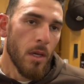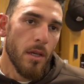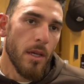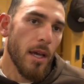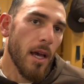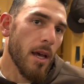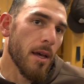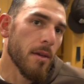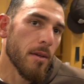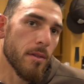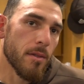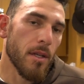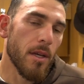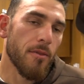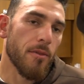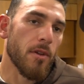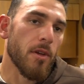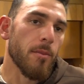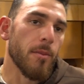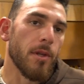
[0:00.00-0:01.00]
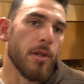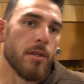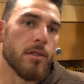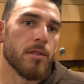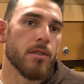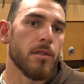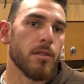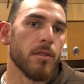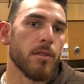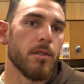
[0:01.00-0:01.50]
Yeah, definitely. I mean,
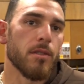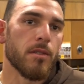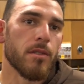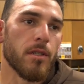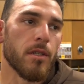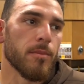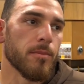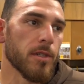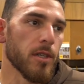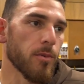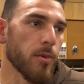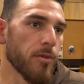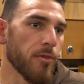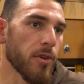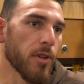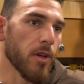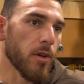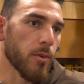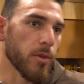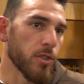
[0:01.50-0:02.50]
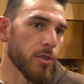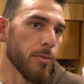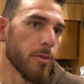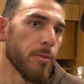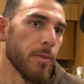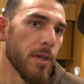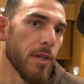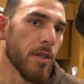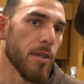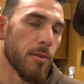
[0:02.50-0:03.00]
it's teams that we feel like we should be
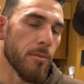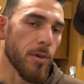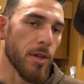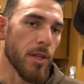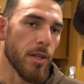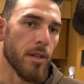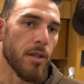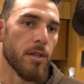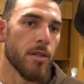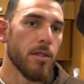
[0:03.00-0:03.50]
beating, but